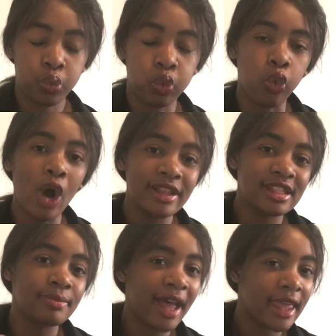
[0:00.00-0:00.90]

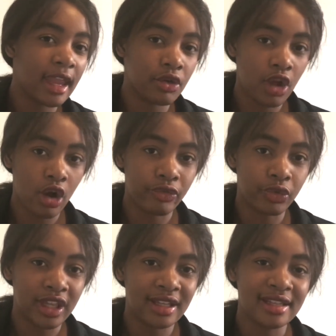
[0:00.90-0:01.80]
What's my area of
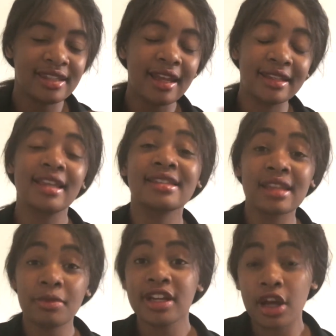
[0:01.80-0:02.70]
weakness? And get
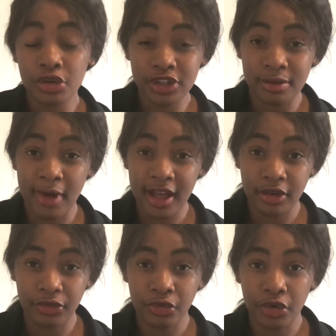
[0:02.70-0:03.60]
someone else to
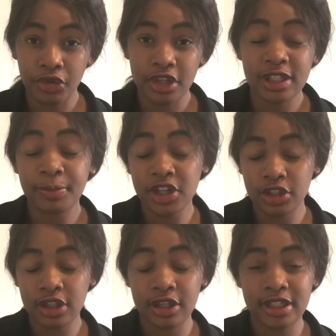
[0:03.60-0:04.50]
mark it for you,
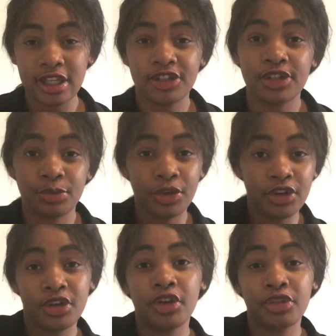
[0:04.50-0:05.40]
especially your teachers. We're
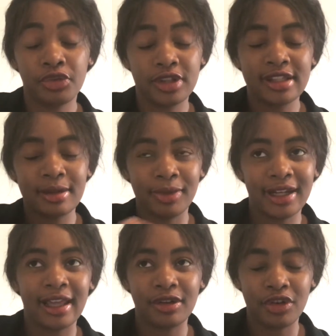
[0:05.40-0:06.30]
going to go through this a bit
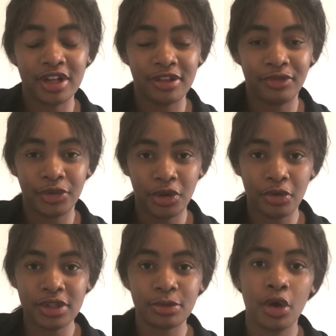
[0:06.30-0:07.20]
later on in the
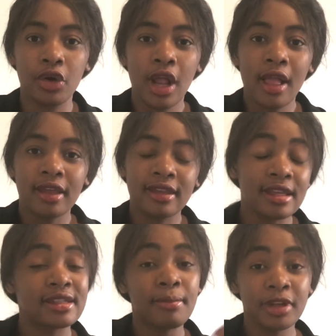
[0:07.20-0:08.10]
video as well.
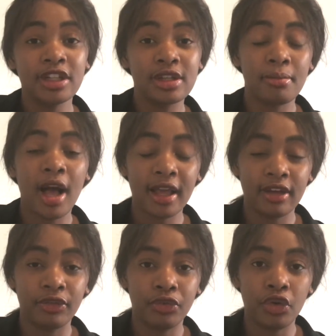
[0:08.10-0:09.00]
Get somebody to
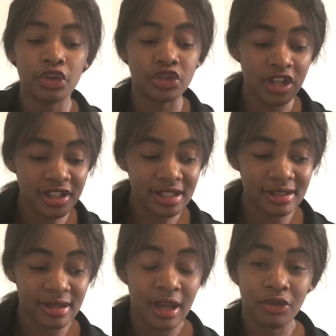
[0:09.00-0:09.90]
mark it for you. Don't
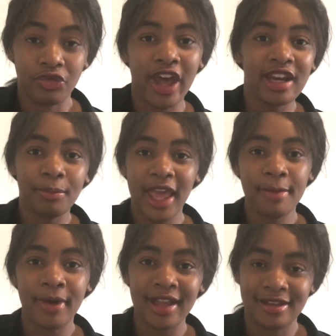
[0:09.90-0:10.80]
just write a
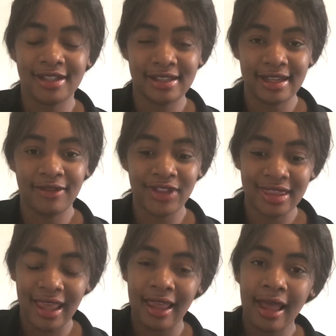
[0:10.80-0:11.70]
paper and just leave
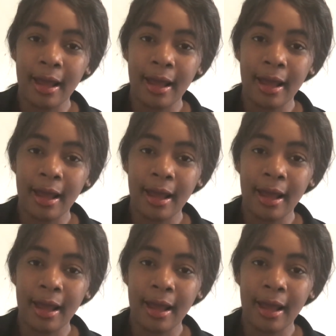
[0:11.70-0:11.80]
it there.